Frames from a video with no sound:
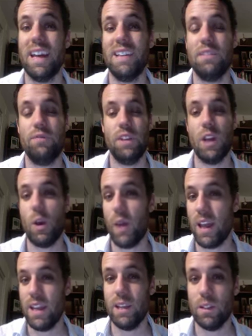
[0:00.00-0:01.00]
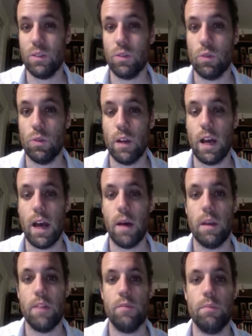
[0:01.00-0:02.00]
as a video editing tool,
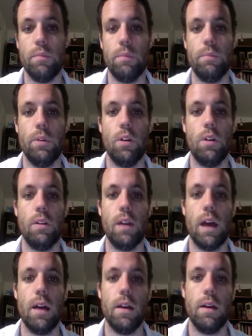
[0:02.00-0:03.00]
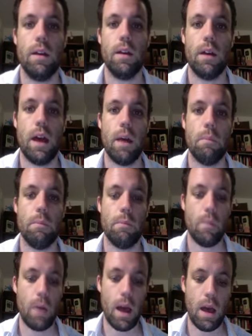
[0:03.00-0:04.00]
even beyond
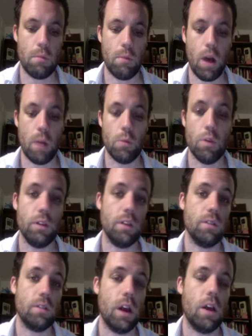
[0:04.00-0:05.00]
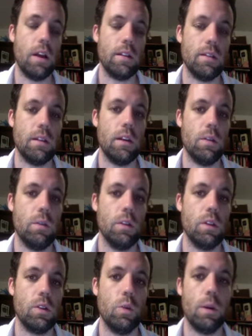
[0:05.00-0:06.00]
iMovie, so that's a
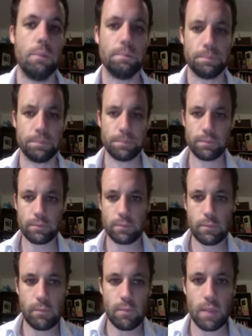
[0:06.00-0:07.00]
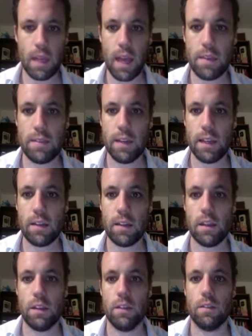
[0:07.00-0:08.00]
really cool one. The second
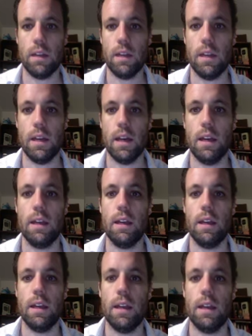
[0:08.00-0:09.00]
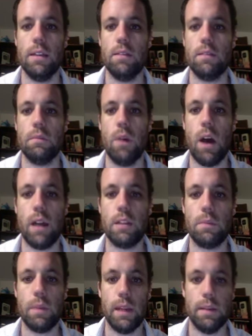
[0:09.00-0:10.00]
thing you see here is
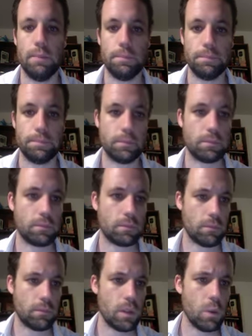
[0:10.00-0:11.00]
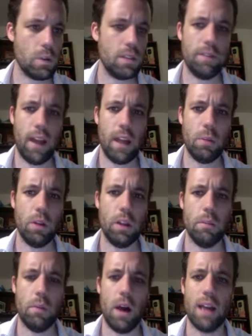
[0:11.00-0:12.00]
MySpeed, which is available
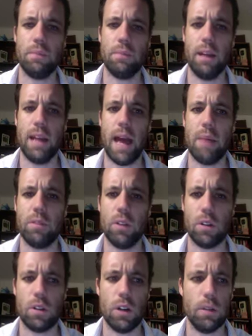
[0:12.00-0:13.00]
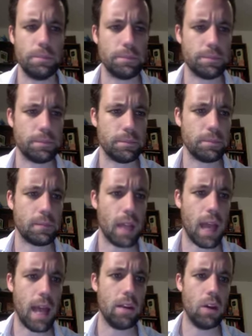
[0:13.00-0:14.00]
at myspeedapp.com,
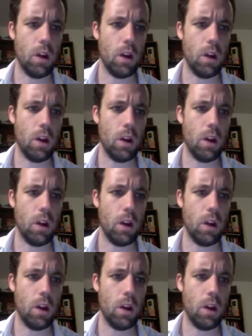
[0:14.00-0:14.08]
and